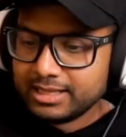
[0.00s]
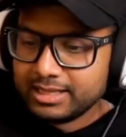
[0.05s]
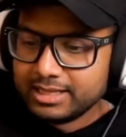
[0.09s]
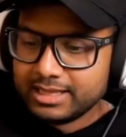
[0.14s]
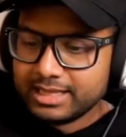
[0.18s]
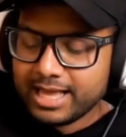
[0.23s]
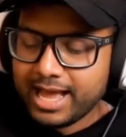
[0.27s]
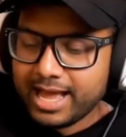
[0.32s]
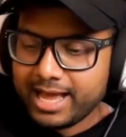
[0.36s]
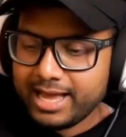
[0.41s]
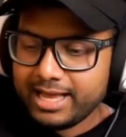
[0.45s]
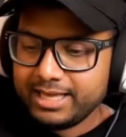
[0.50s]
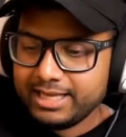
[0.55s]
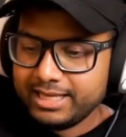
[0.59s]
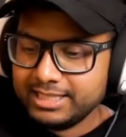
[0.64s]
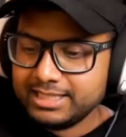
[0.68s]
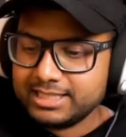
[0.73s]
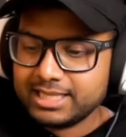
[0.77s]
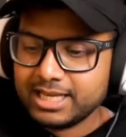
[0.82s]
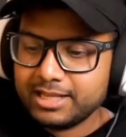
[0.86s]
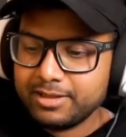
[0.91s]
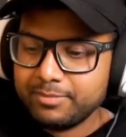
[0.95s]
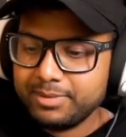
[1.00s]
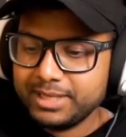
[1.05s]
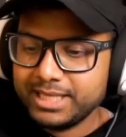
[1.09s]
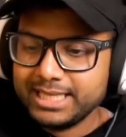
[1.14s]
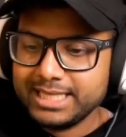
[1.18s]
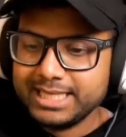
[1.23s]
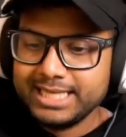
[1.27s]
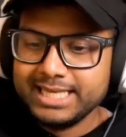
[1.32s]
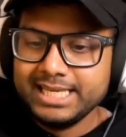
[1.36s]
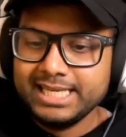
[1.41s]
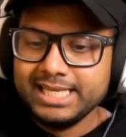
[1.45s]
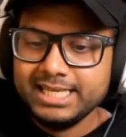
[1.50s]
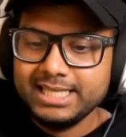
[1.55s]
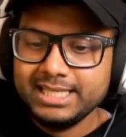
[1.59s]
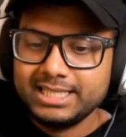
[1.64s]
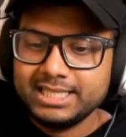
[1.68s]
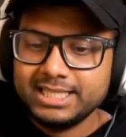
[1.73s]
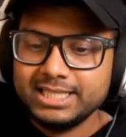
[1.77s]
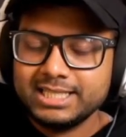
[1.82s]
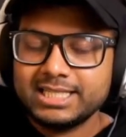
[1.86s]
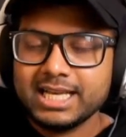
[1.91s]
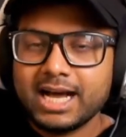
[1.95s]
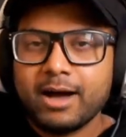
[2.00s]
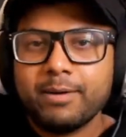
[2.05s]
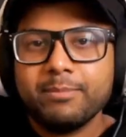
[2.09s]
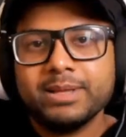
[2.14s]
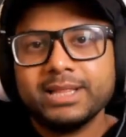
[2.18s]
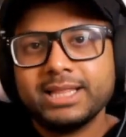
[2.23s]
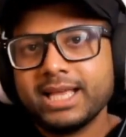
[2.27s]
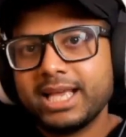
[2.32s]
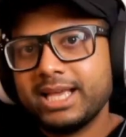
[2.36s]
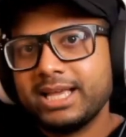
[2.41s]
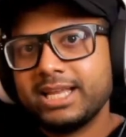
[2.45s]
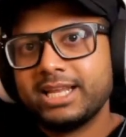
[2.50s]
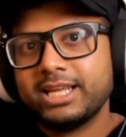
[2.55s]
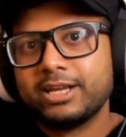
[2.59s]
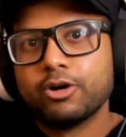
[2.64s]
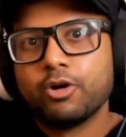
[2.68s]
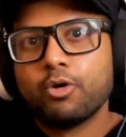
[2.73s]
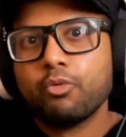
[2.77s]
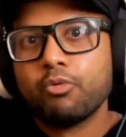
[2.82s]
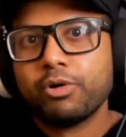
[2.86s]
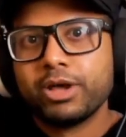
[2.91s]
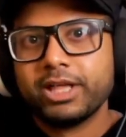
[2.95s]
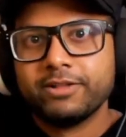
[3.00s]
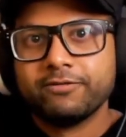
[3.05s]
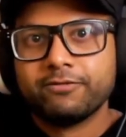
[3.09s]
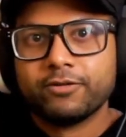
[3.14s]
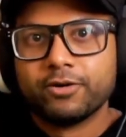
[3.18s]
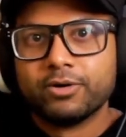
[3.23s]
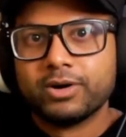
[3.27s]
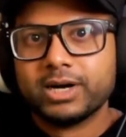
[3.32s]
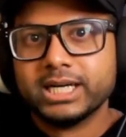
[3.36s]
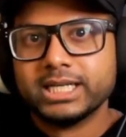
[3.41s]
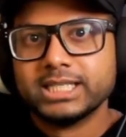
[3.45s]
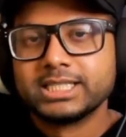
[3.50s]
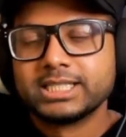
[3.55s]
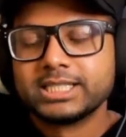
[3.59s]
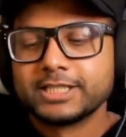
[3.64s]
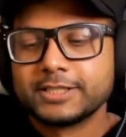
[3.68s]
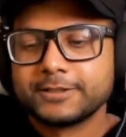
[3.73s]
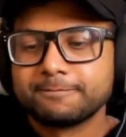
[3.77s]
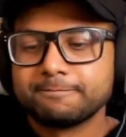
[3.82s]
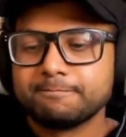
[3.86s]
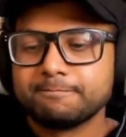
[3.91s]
That is going to be an easy dominating win for us.